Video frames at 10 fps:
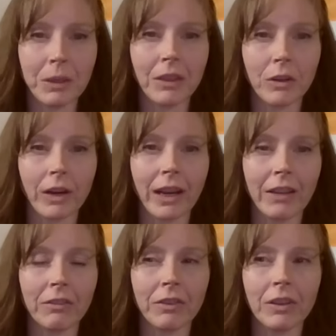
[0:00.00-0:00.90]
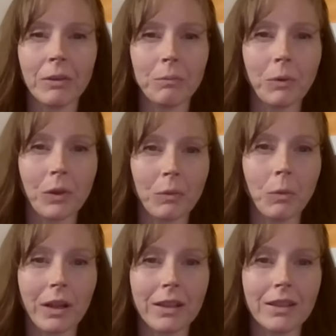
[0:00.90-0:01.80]
put me in the grave more
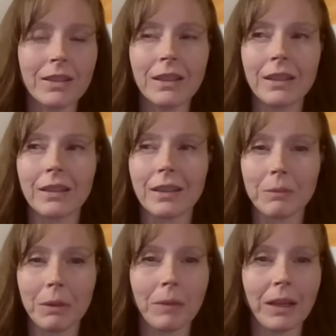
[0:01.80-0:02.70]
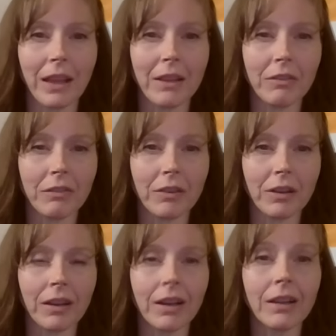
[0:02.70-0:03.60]
than once and made my life
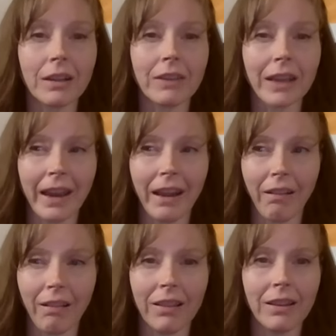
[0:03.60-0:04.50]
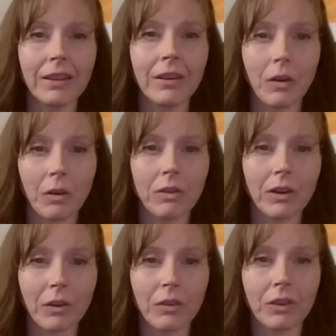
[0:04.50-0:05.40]
uh, a living hell
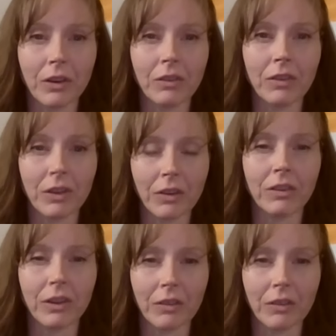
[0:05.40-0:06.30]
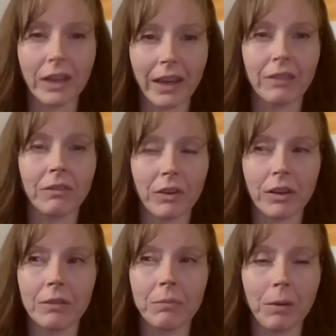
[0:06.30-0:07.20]
over and over and over and over and over again
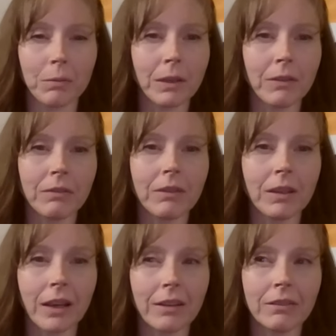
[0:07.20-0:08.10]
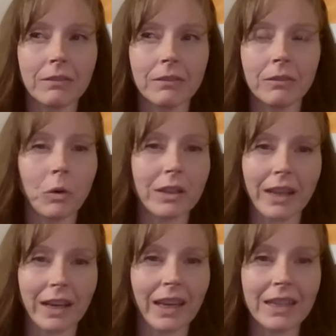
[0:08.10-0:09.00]
for probably uh, four
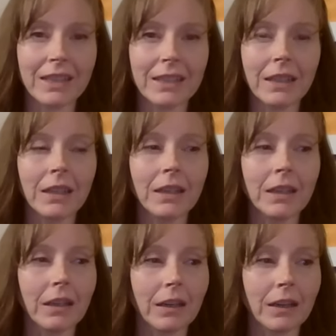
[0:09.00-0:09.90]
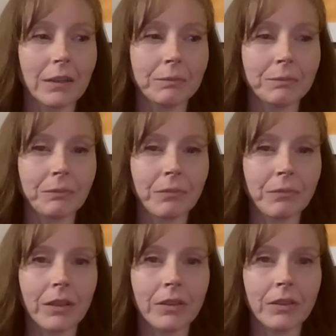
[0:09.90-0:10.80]
decades um,
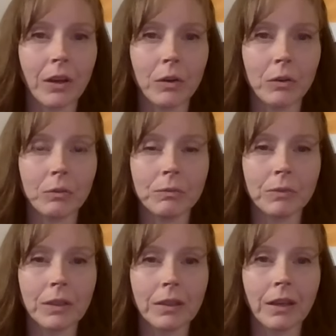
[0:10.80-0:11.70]
so